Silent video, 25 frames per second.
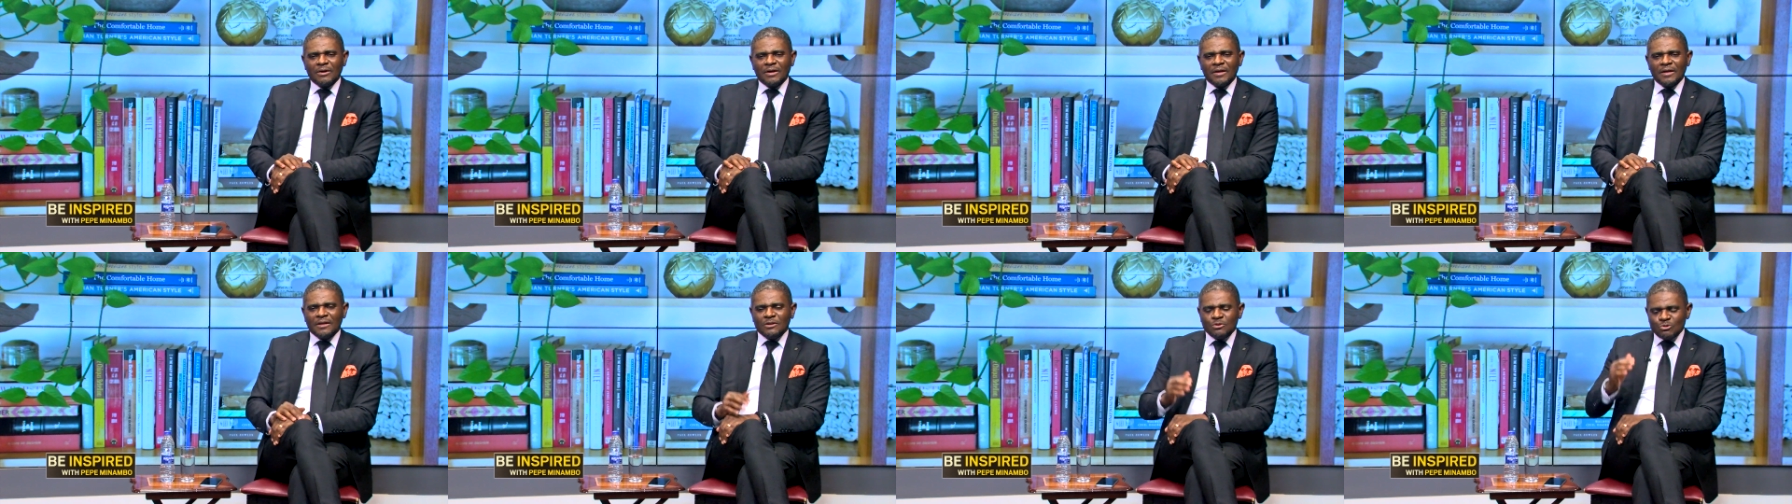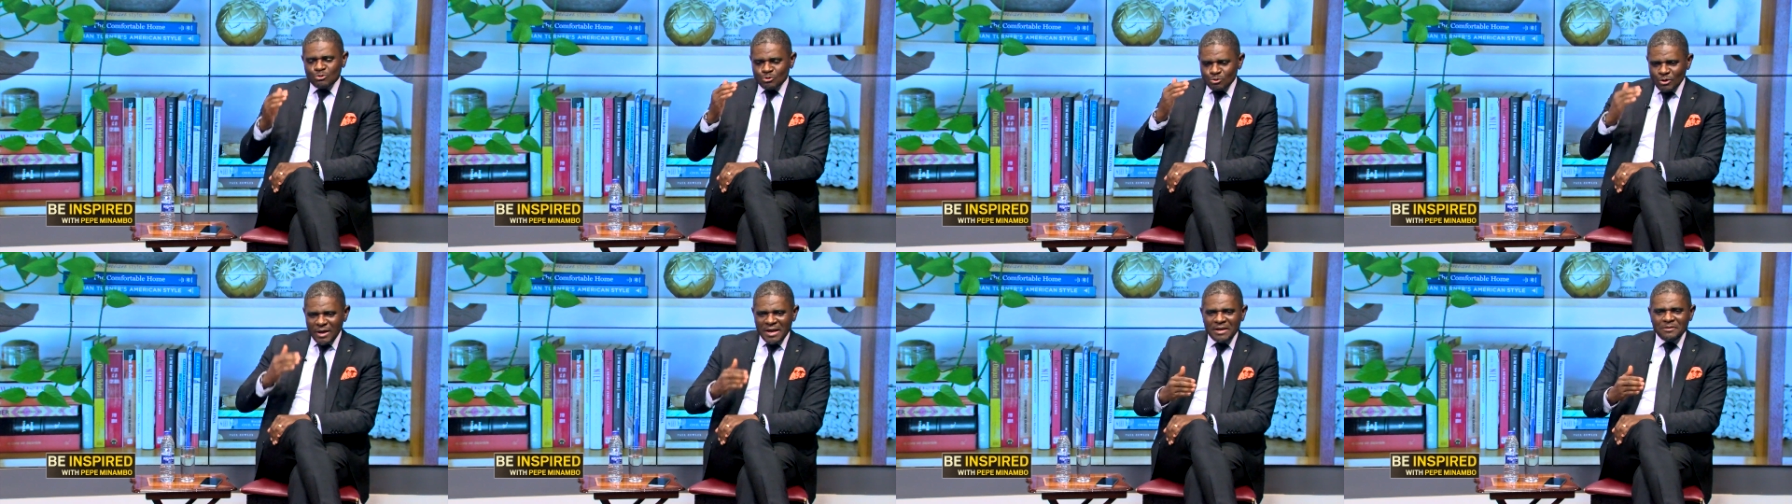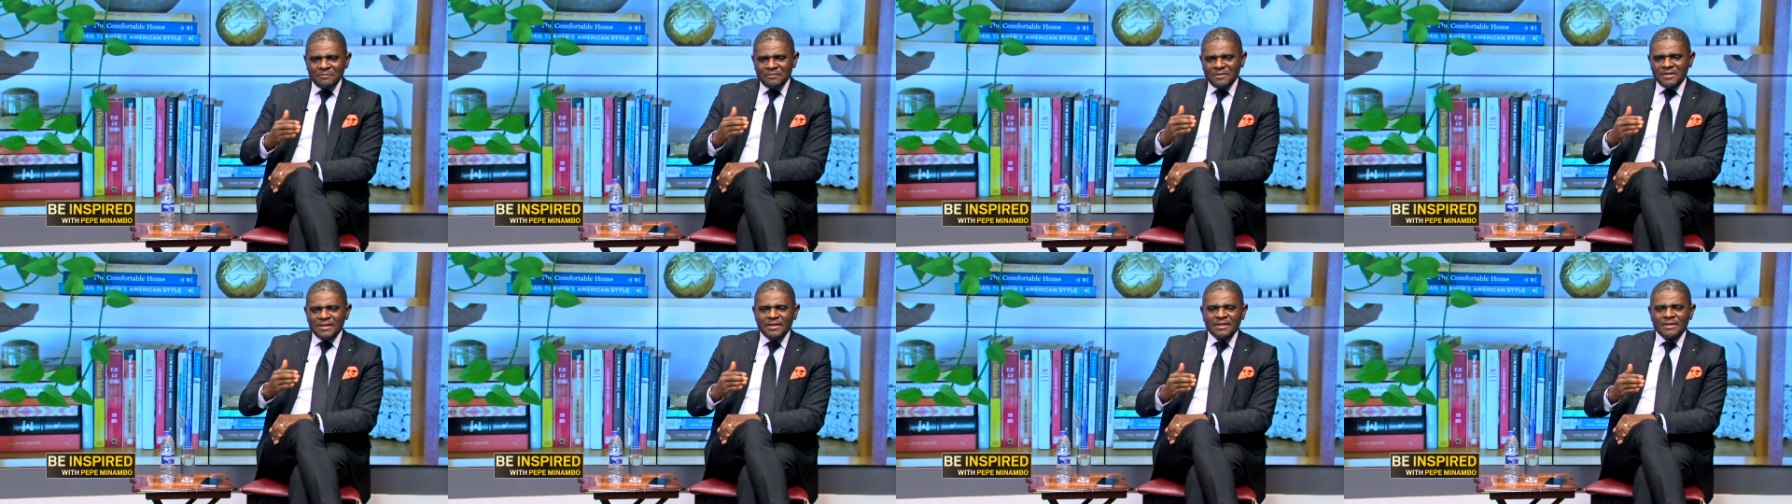in
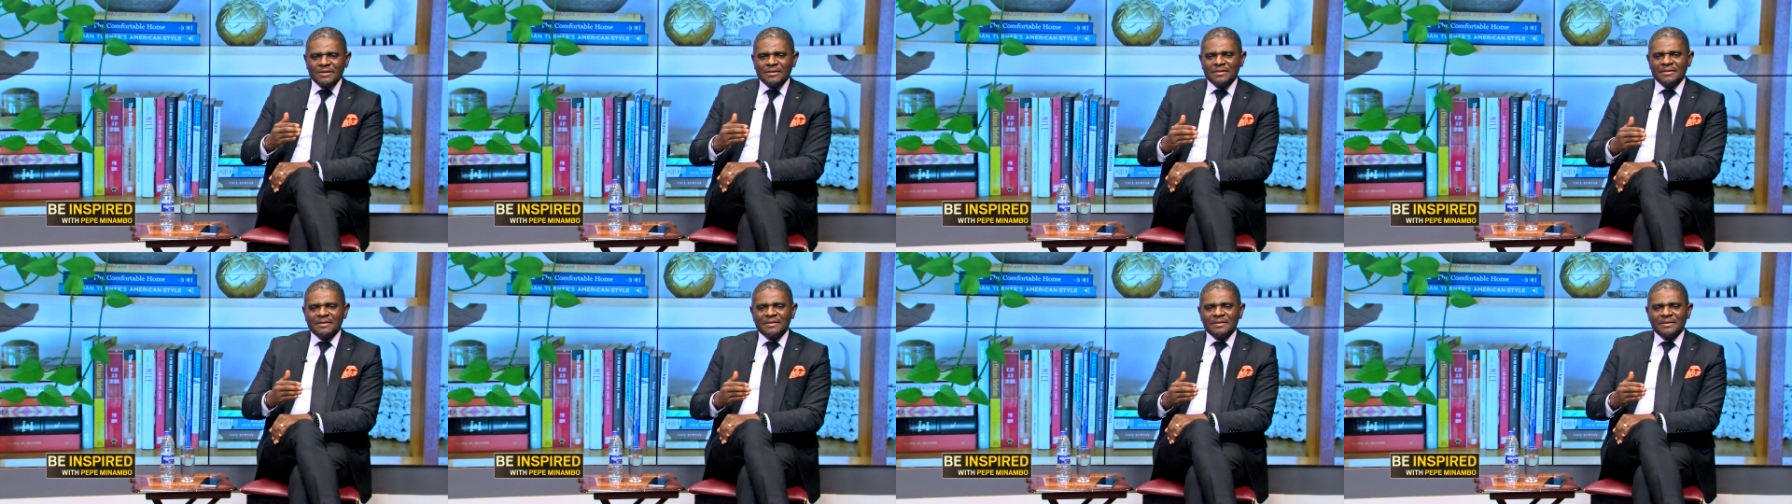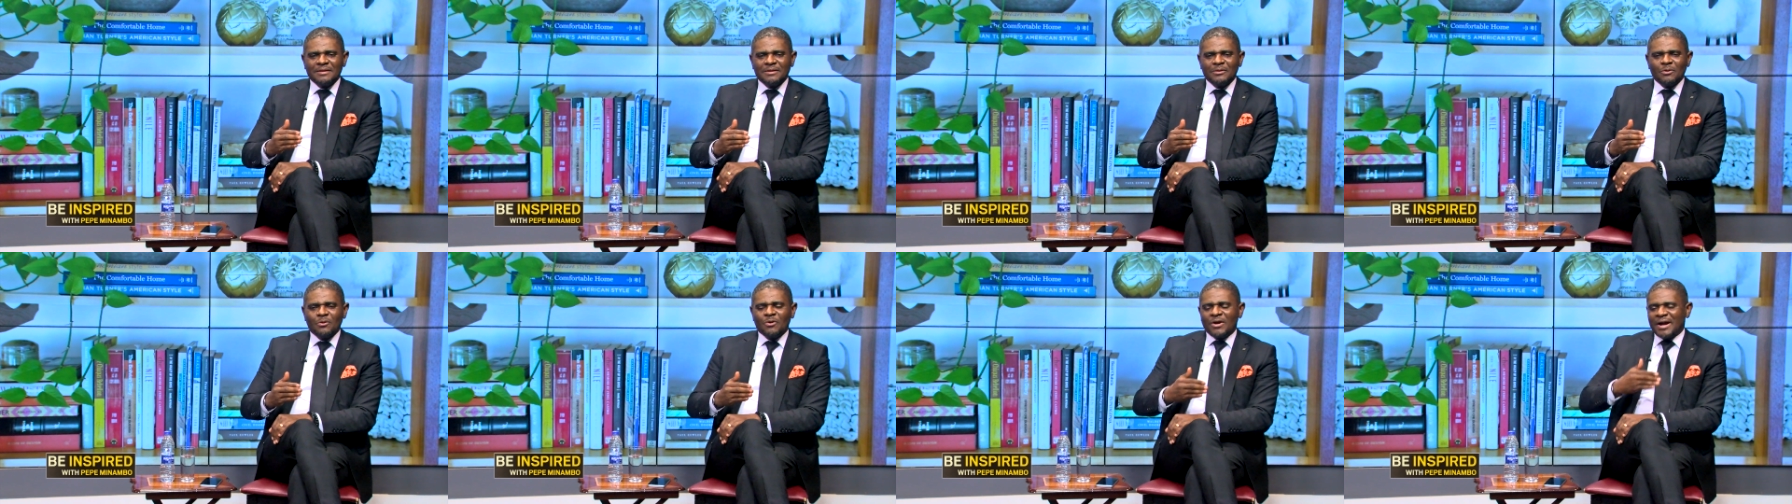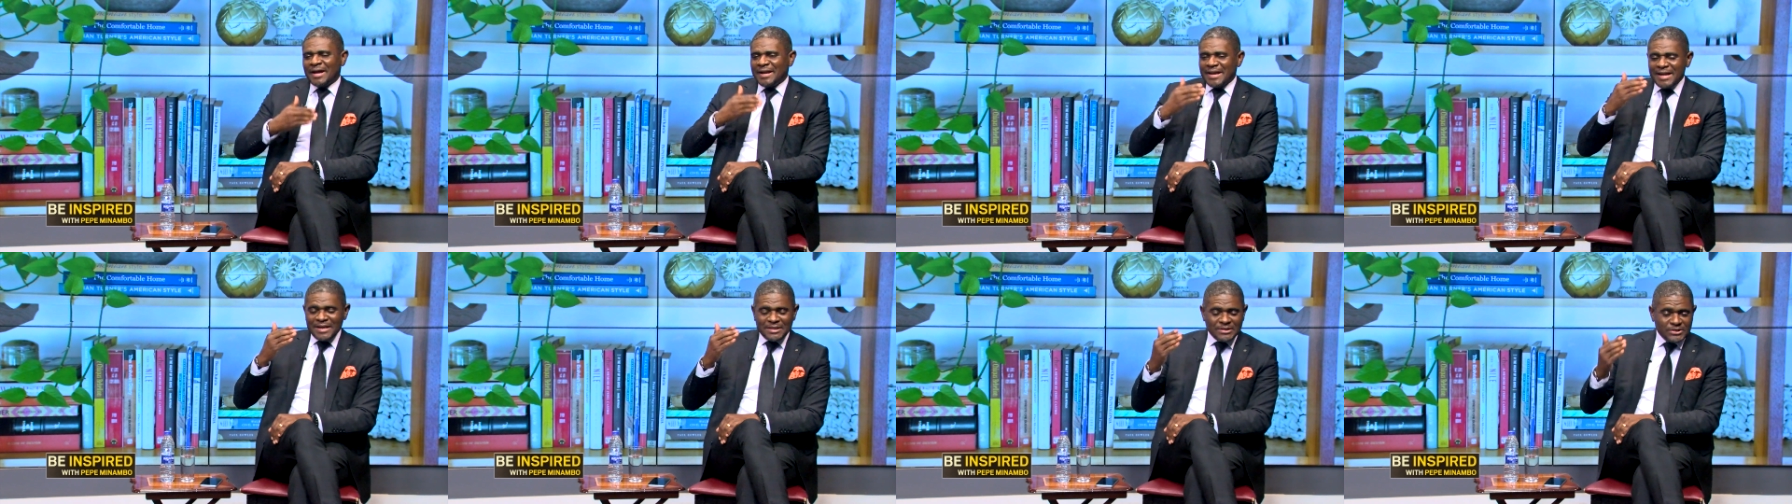driving
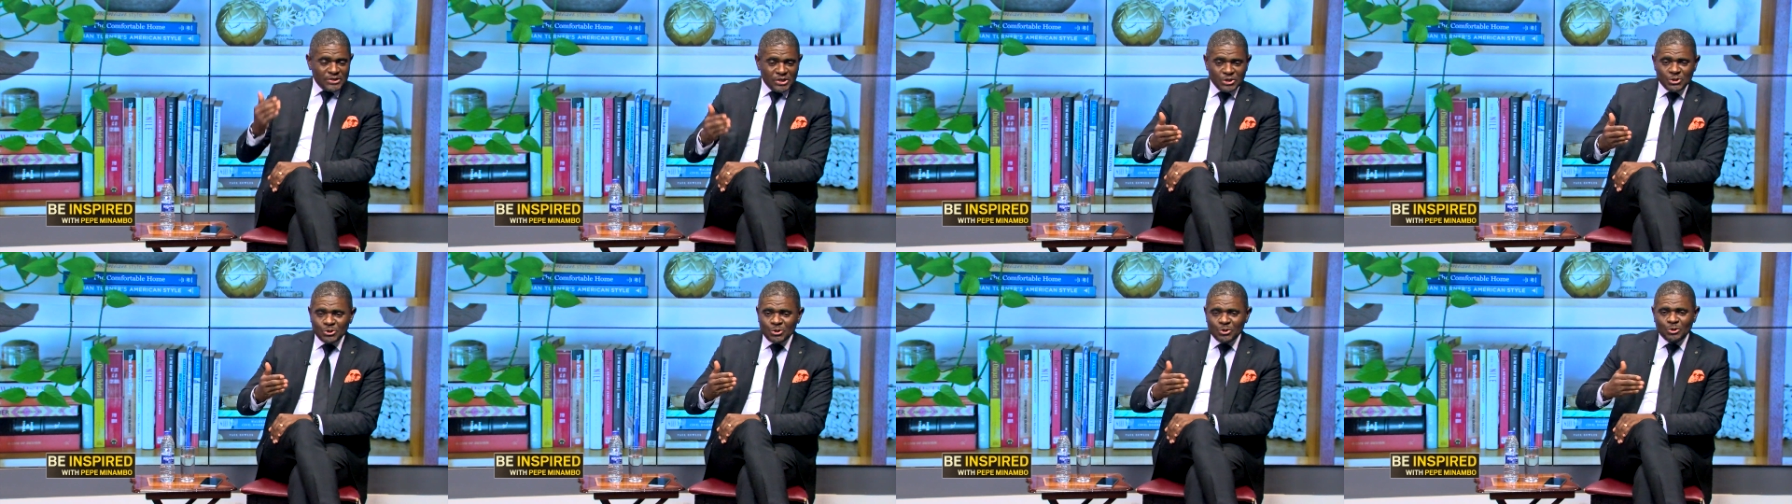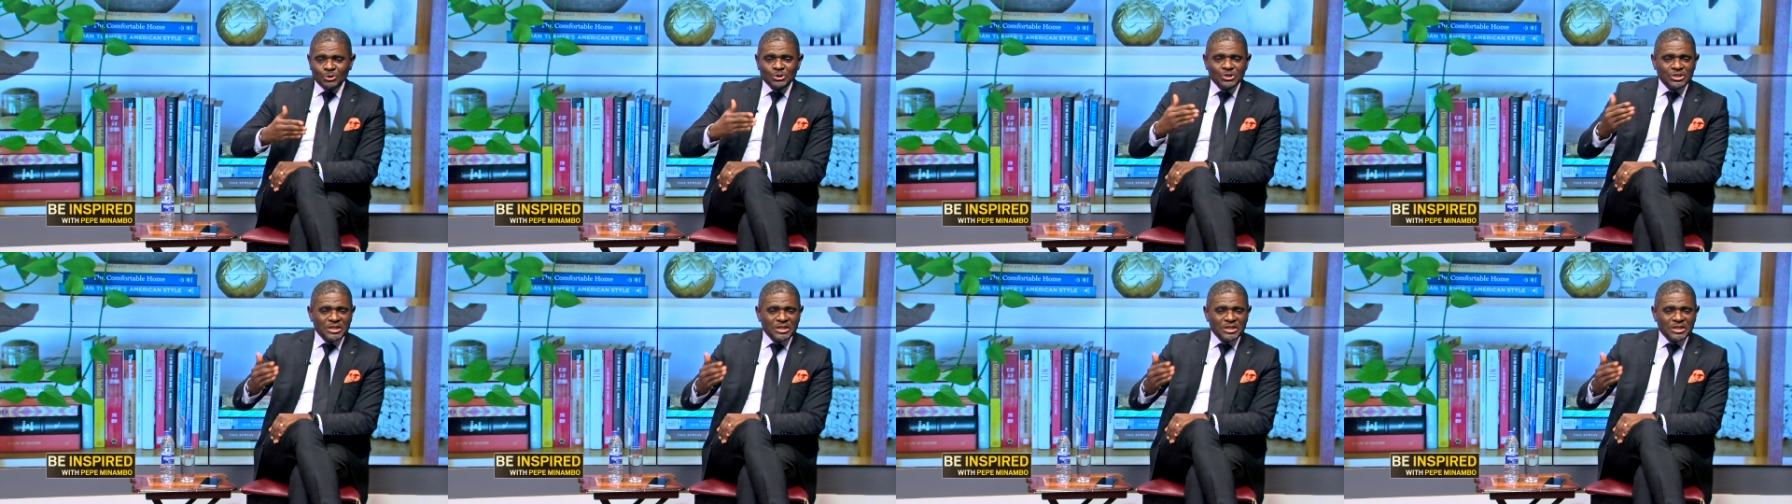organizational